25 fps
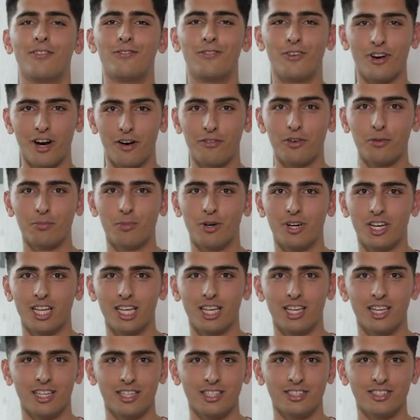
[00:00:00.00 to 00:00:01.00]
for
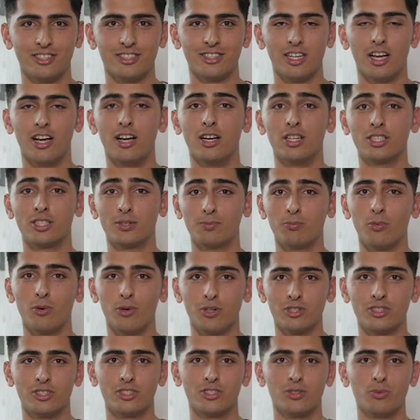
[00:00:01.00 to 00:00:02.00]
everybody is
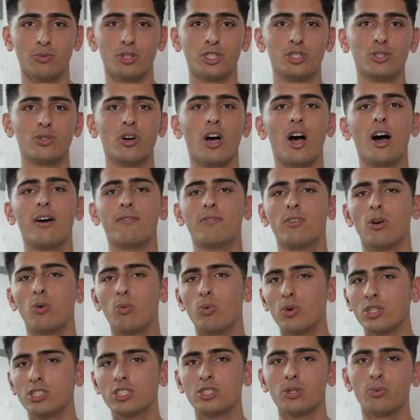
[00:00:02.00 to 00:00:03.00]
sports, which you have
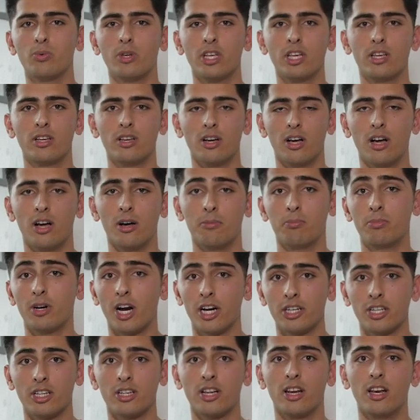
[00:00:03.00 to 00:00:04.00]
once a week, a
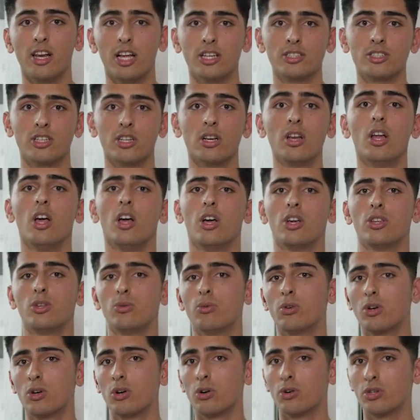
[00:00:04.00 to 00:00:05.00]
practical lesson.
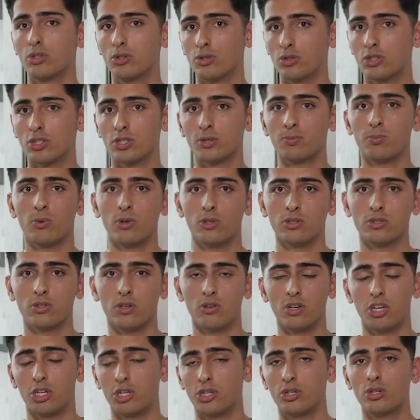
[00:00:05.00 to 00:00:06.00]
You will go into the sports
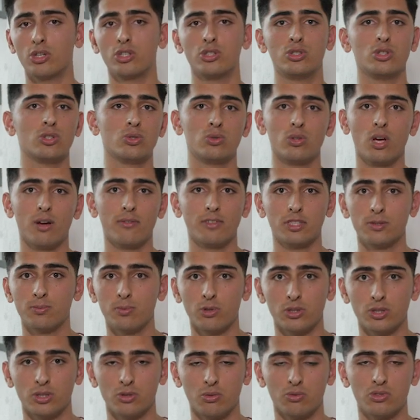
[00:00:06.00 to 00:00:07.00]
hall and you can choose whatever
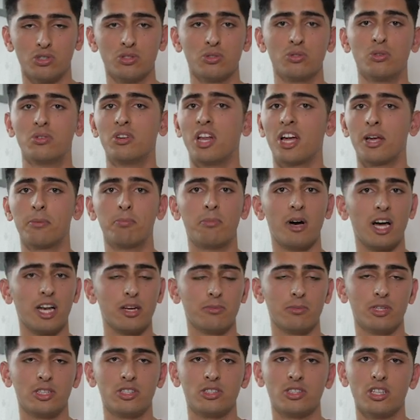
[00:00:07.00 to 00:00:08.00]
sports you want to do, like
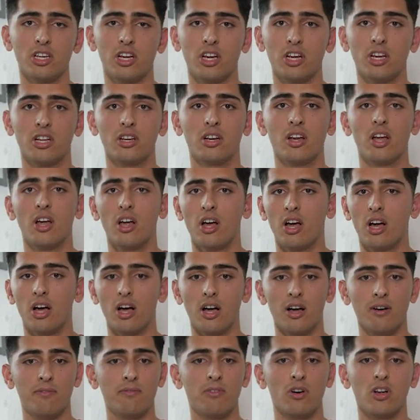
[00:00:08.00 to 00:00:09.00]
badminton,
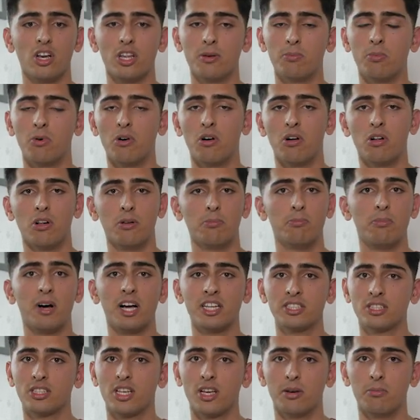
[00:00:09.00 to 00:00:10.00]
volleyball,
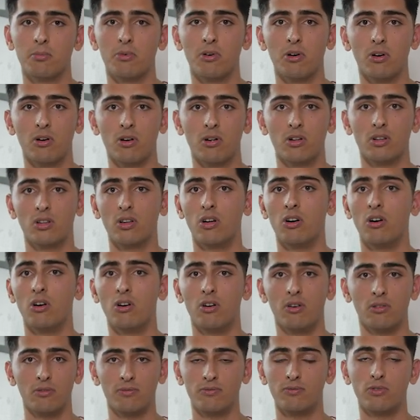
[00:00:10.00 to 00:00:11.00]
basketball,
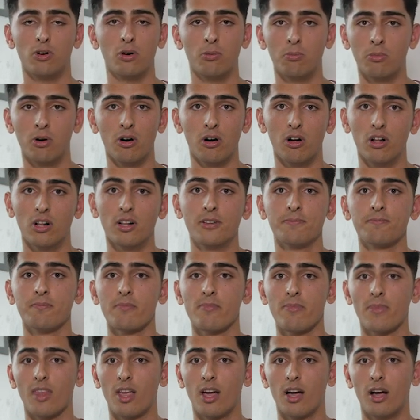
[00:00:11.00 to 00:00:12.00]
or football.
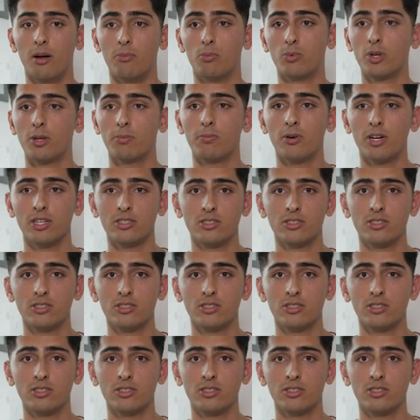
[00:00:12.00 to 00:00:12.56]
We